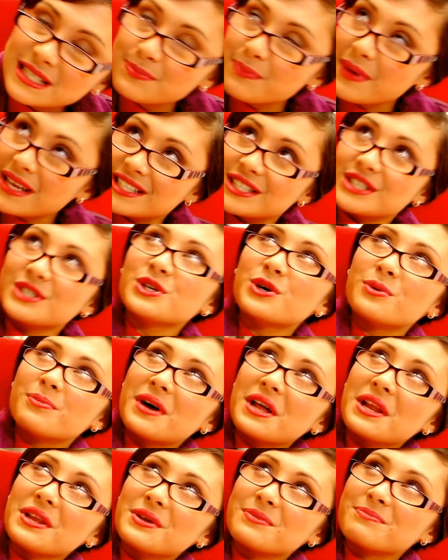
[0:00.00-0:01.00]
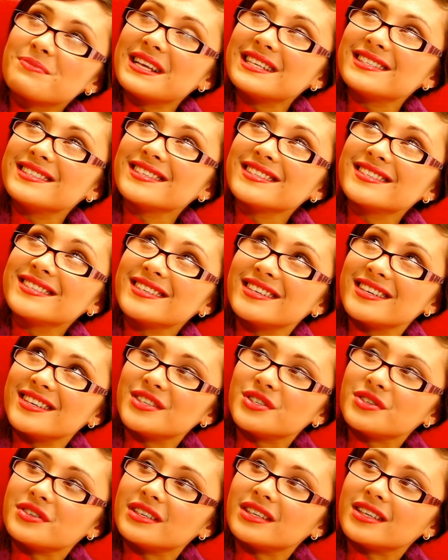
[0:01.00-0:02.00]
You've been spending your money on plastic
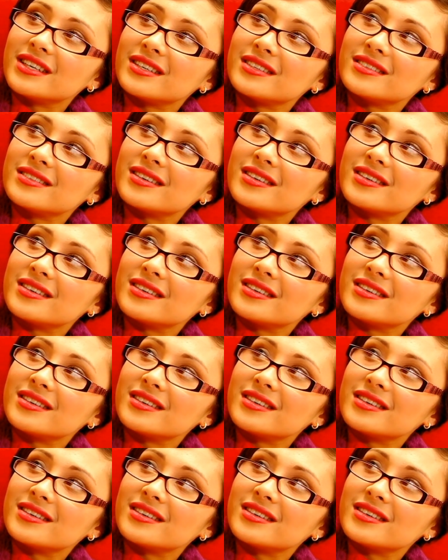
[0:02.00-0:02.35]
surgery